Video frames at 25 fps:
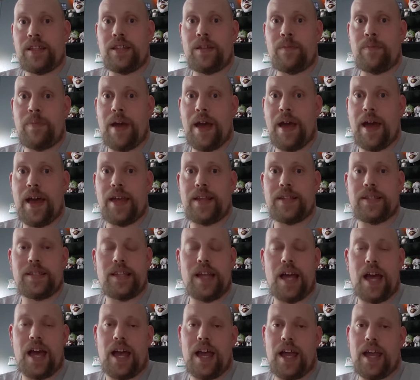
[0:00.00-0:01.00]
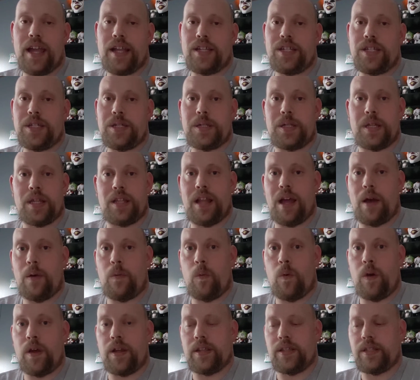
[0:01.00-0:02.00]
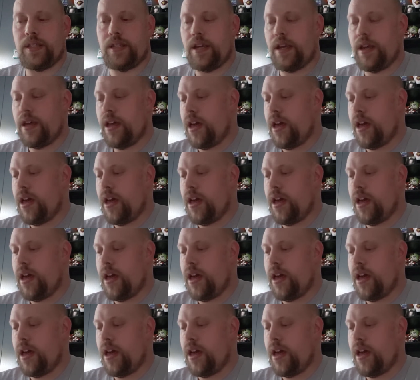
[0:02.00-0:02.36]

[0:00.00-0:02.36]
in the past, I just did not want.